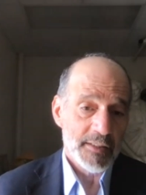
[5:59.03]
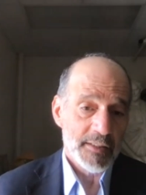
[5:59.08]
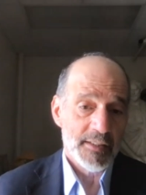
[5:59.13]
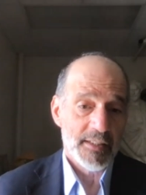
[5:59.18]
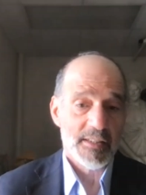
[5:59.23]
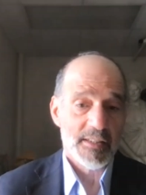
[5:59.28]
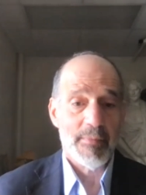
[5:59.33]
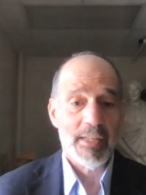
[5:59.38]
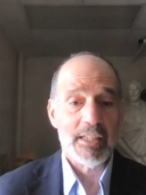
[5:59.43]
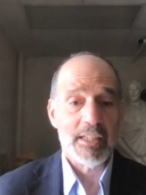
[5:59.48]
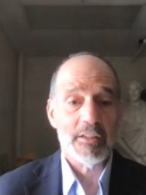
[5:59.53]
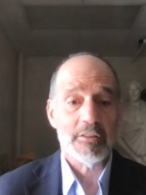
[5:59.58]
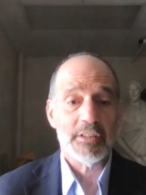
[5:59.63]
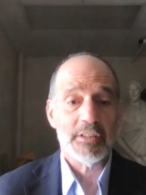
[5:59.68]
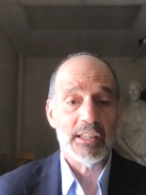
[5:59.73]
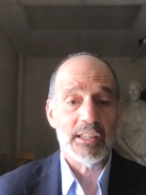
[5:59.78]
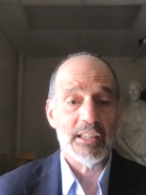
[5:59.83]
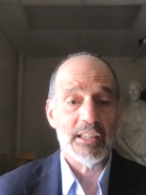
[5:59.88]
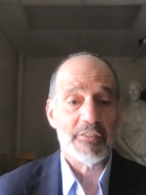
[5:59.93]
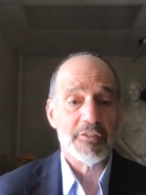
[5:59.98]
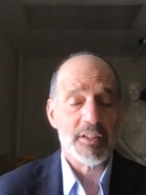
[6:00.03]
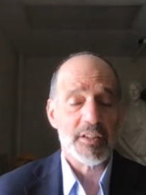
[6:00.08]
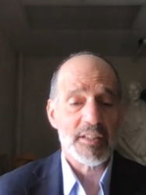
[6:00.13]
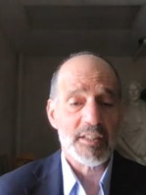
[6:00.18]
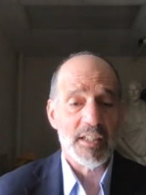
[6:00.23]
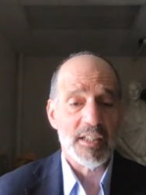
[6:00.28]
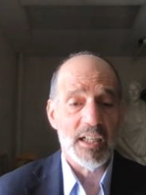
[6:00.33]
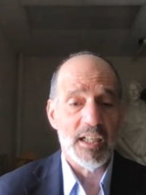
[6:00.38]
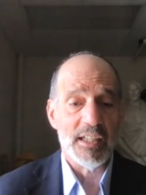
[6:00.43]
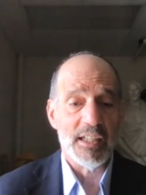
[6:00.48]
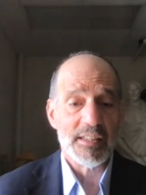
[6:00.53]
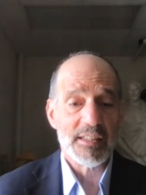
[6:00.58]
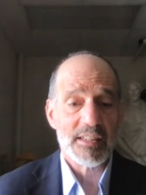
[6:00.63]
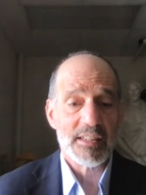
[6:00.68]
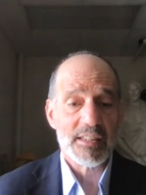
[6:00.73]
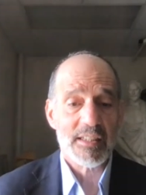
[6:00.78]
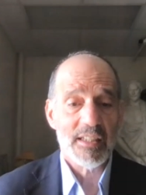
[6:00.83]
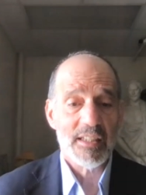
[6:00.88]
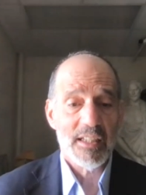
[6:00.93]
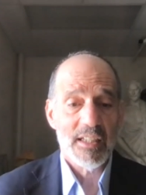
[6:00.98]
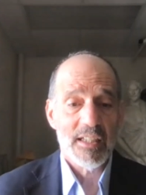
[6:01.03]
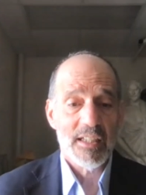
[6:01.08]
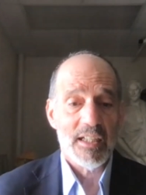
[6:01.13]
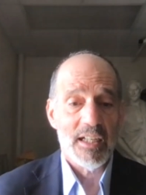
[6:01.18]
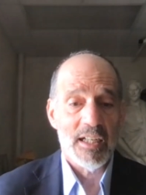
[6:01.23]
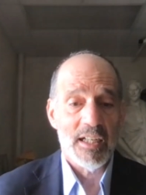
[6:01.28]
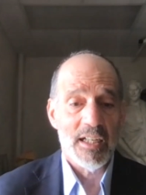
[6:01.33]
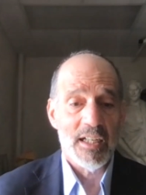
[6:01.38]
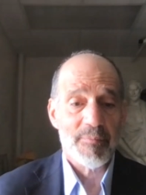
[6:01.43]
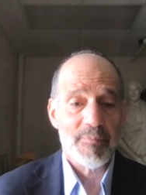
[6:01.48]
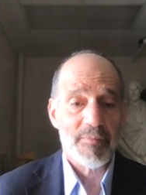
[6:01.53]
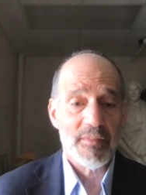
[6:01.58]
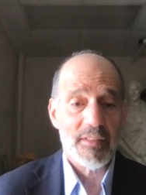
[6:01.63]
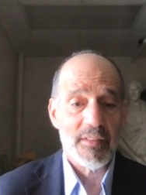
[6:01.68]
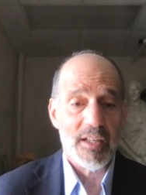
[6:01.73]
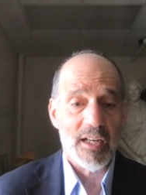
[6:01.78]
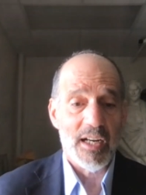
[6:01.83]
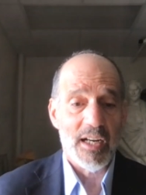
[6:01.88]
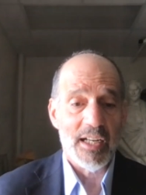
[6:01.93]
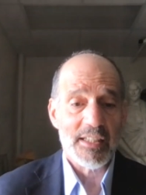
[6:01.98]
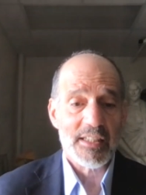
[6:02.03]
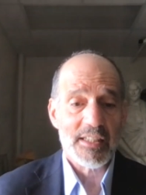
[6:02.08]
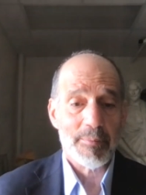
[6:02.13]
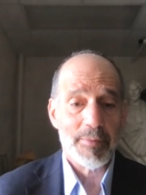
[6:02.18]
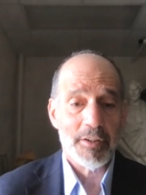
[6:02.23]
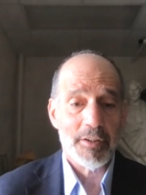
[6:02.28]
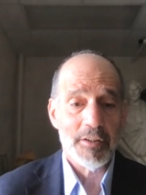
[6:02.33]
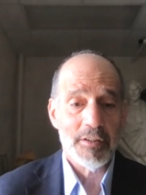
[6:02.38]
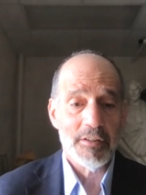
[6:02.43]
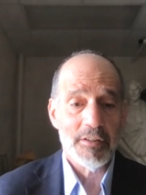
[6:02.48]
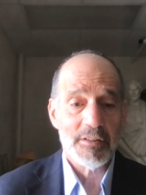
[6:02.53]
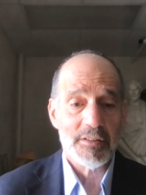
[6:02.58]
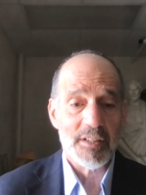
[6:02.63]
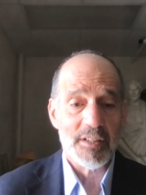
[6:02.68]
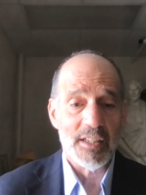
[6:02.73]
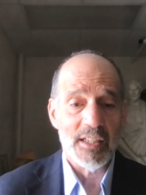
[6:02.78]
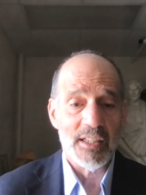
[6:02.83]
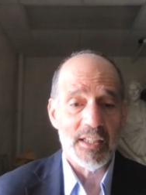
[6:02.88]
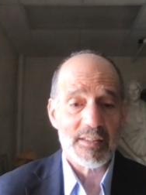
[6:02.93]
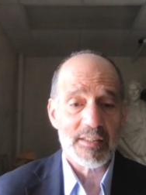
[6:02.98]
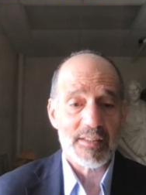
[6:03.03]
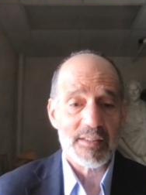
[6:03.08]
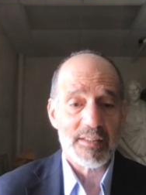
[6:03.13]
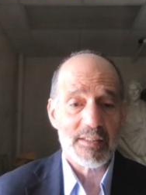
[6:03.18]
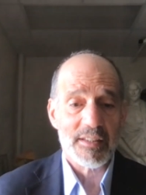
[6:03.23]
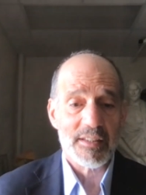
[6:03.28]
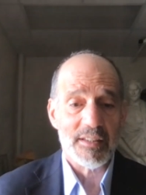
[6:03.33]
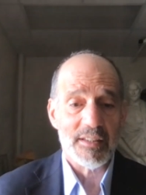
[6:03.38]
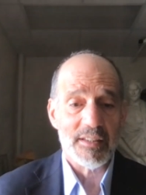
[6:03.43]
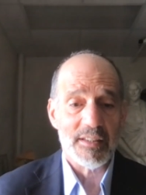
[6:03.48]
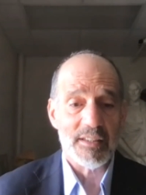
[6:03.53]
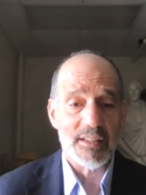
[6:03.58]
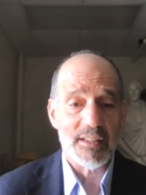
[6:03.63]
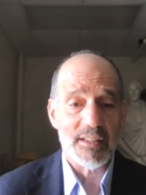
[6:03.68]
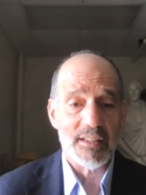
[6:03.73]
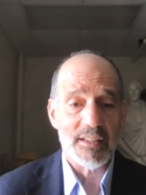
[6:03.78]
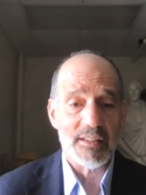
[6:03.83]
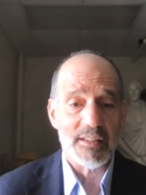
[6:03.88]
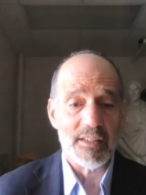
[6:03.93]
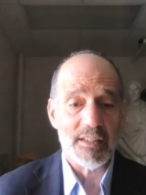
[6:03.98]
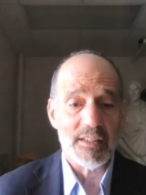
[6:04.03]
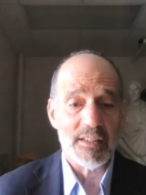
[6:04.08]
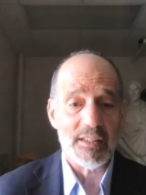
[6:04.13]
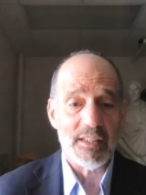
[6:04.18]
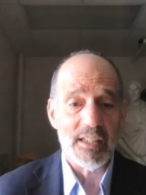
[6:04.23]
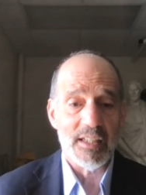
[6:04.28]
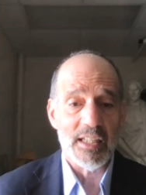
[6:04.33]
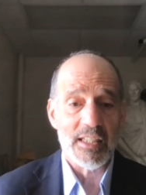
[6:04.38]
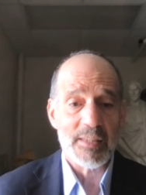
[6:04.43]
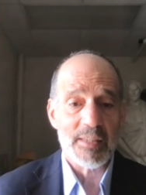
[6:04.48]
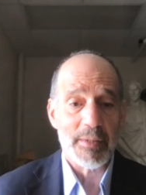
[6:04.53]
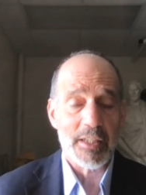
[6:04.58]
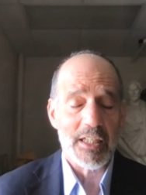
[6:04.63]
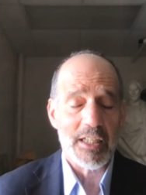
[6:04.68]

It doesn't make a whole lot of difference to us. I suppose it's